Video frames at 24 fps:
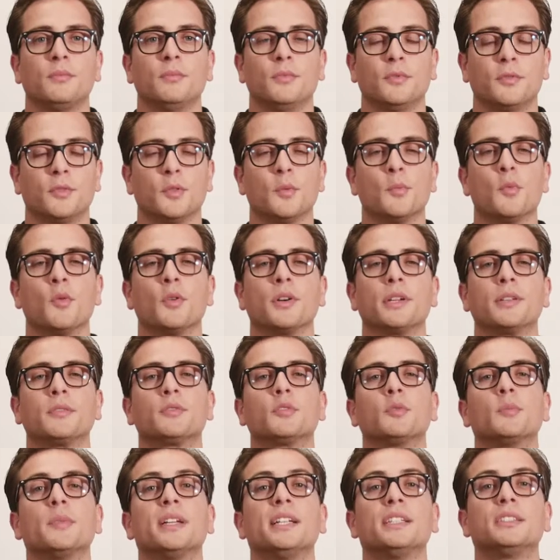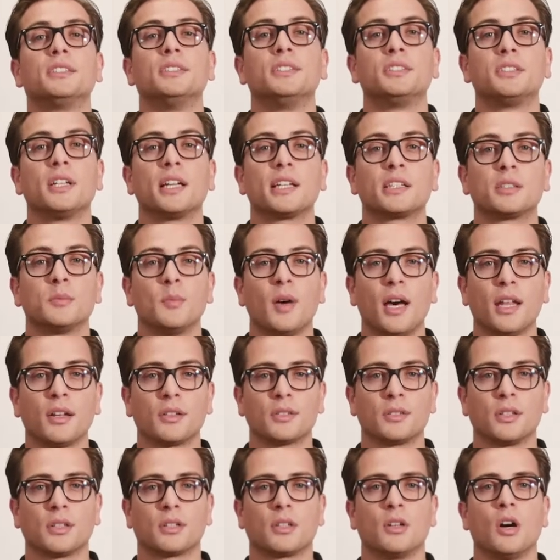For more information, check
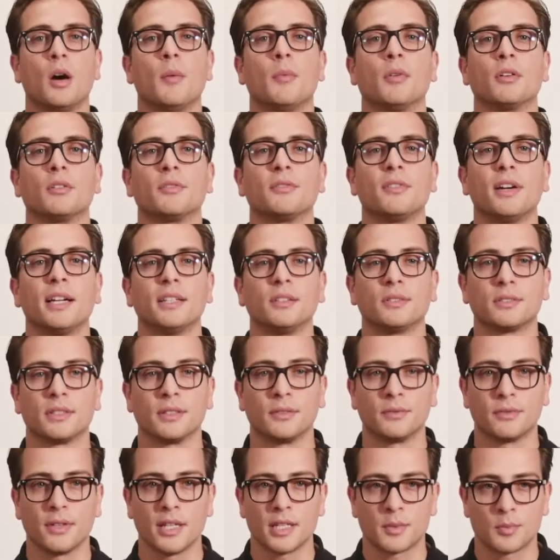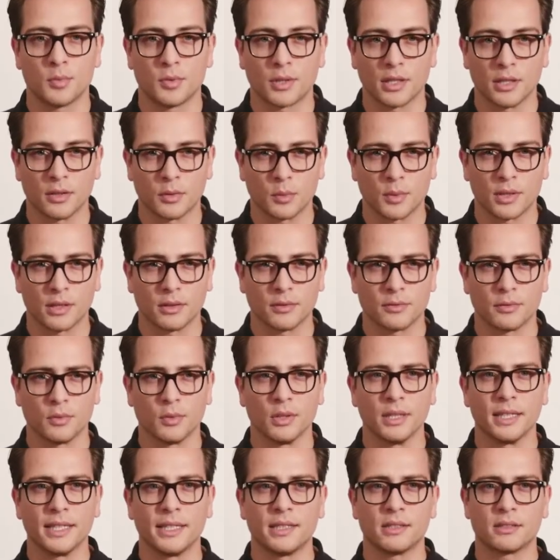smanos dot com or find us at Facebook and Twitter
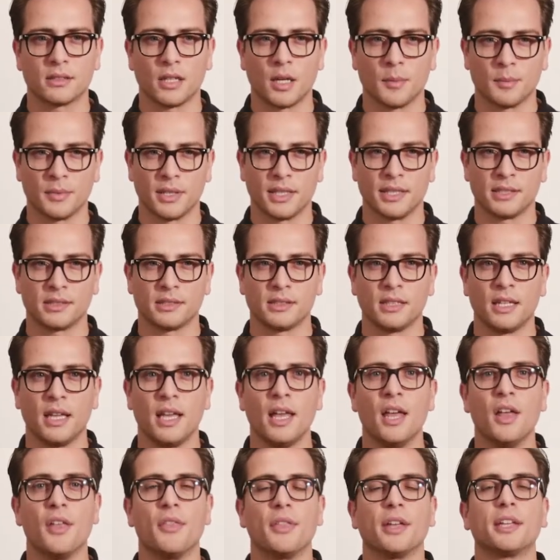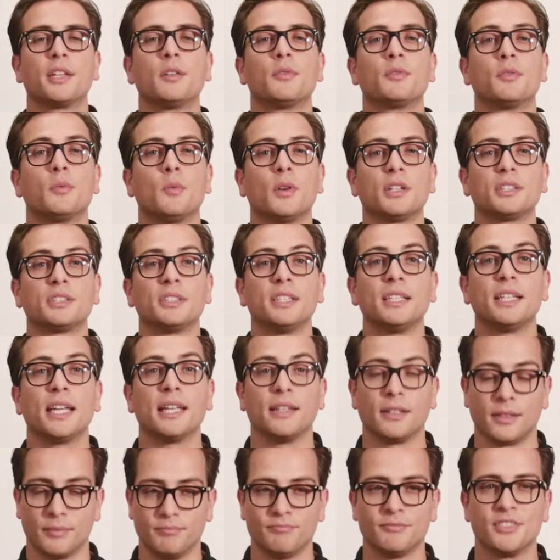for latest updates. Thank you for watching
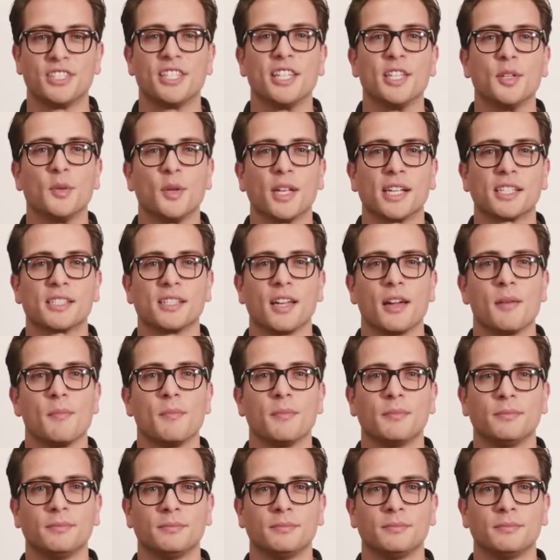and see you next time.